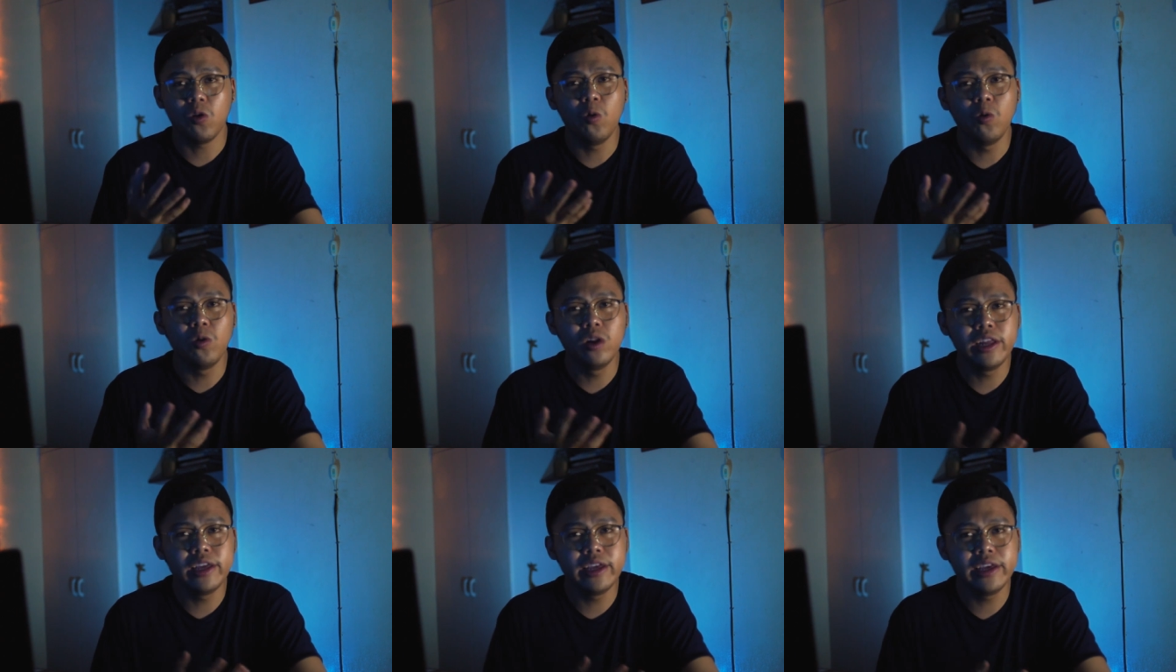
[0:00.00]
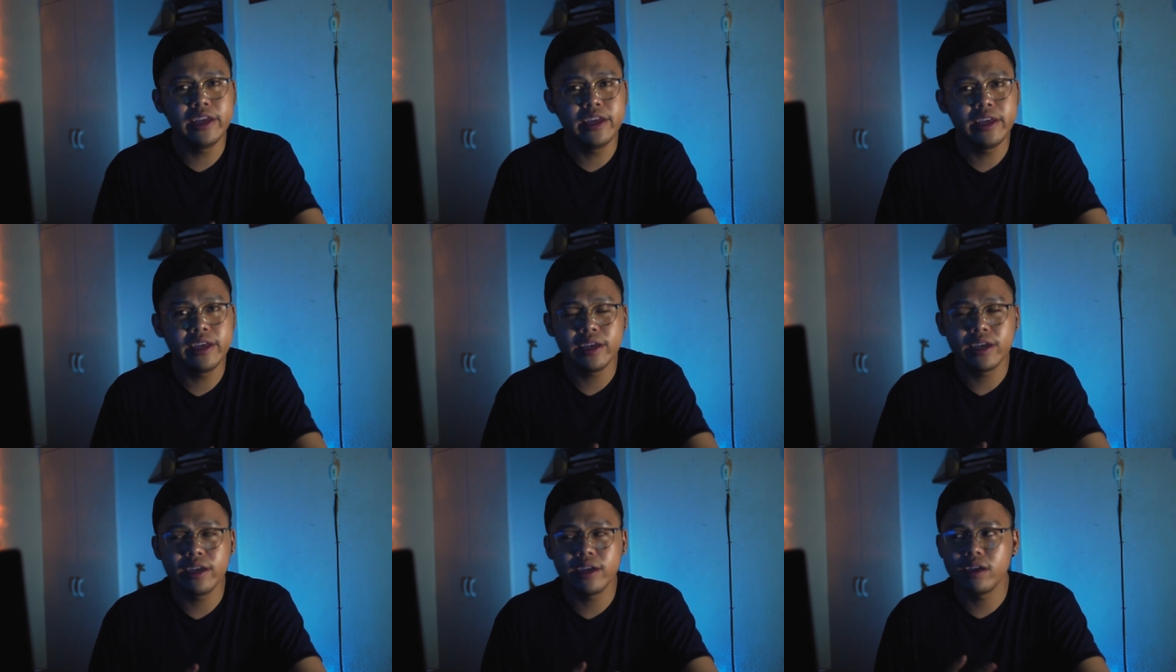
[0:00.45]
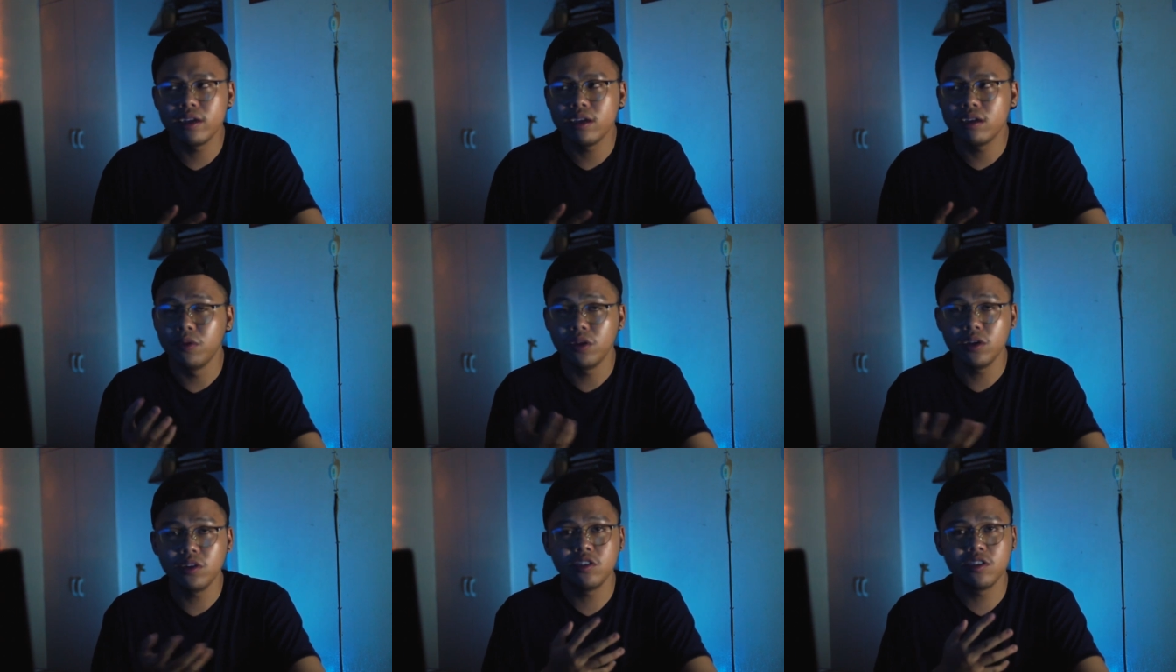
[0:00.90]
only
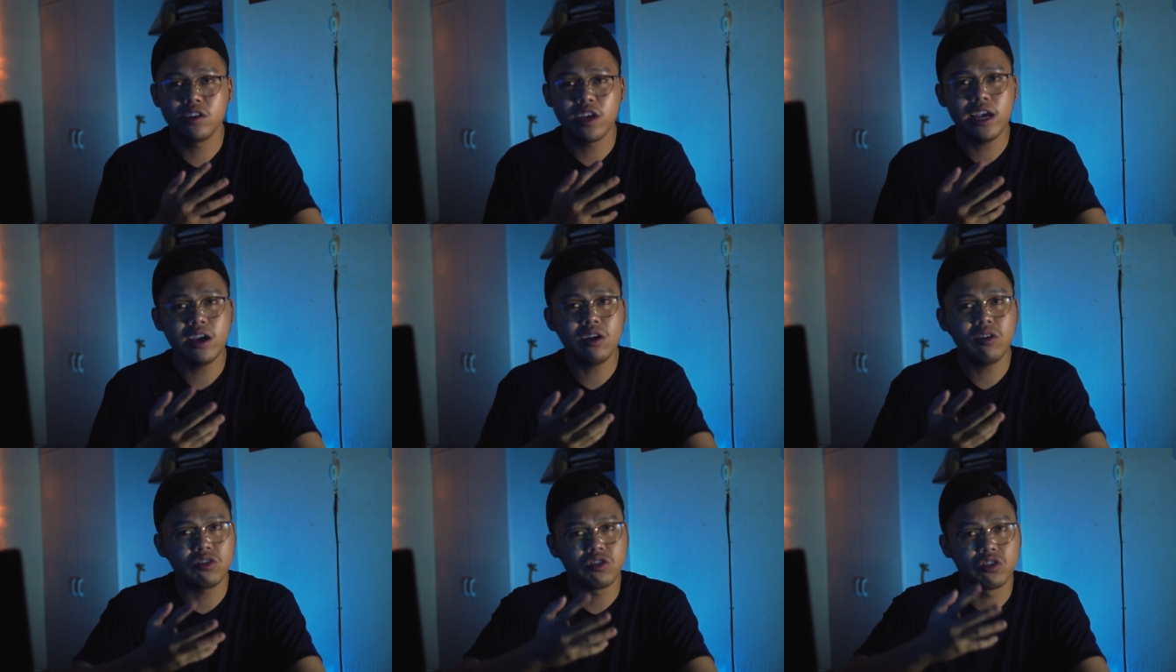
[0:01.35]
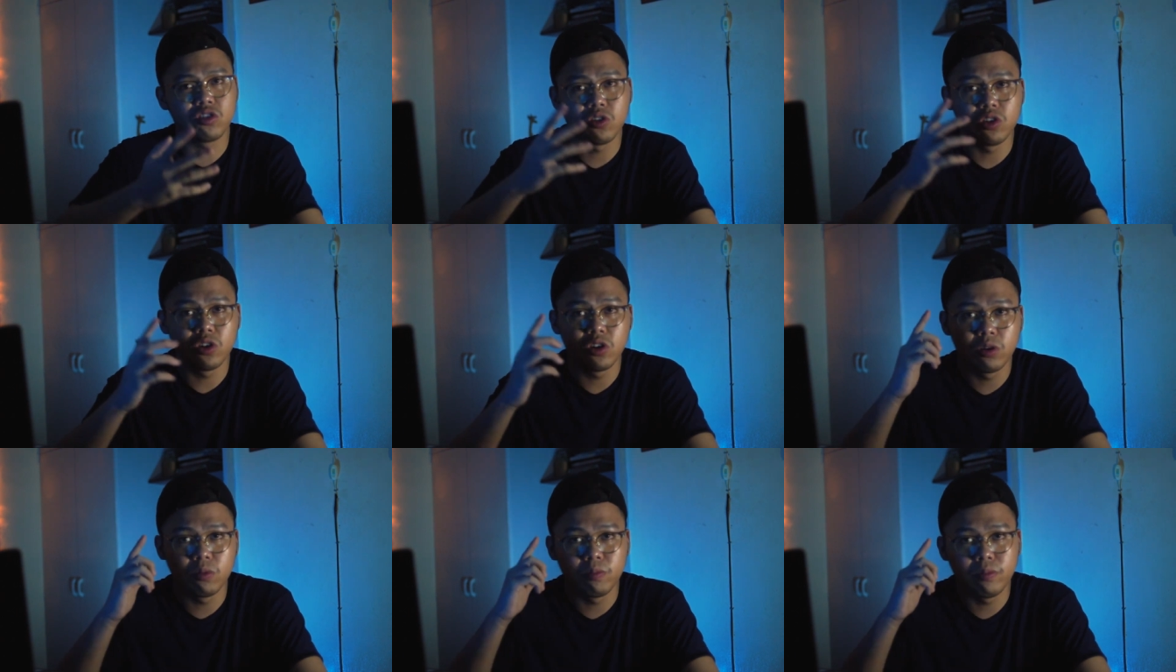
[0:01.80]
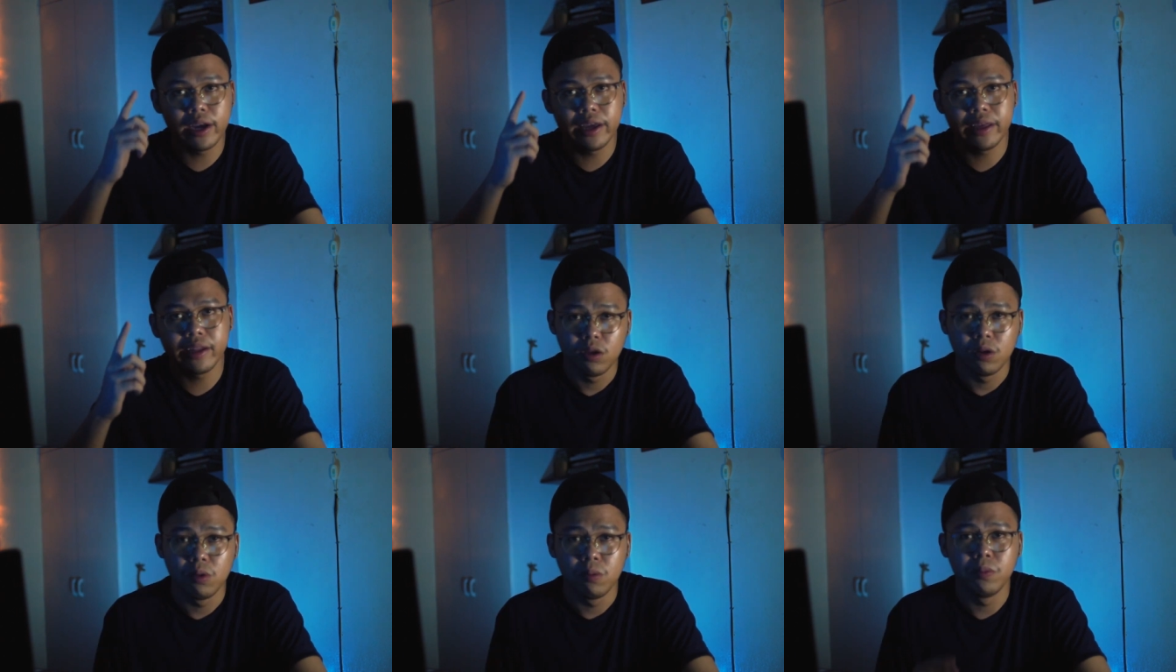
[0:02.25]
brings chaos to your
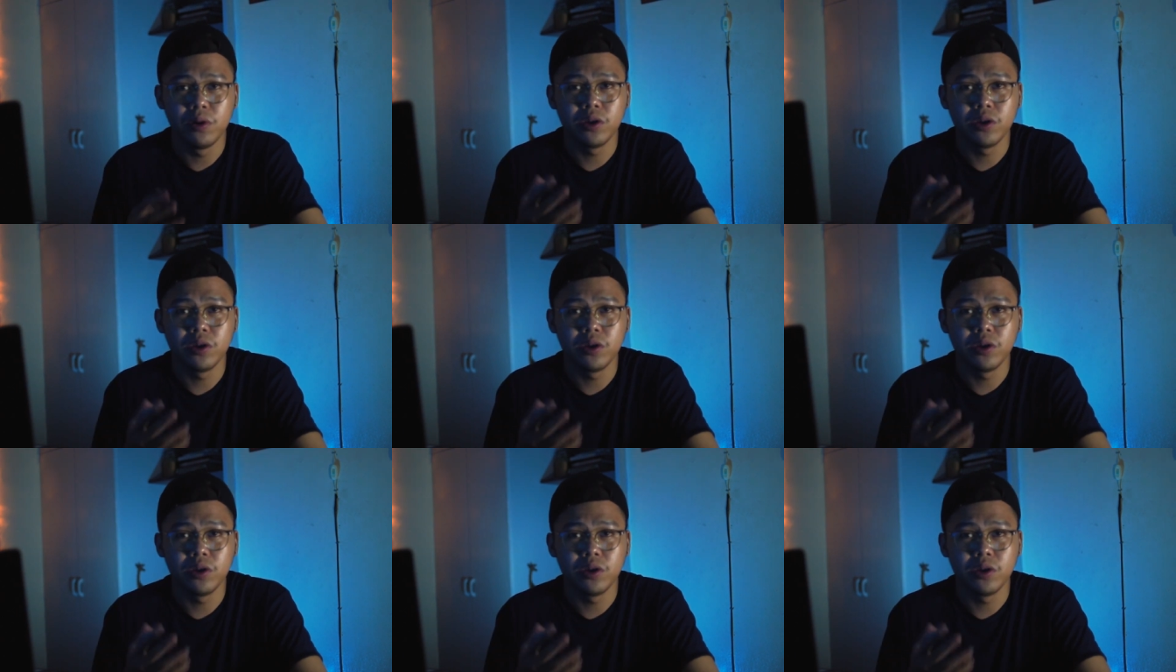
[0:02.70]
mind.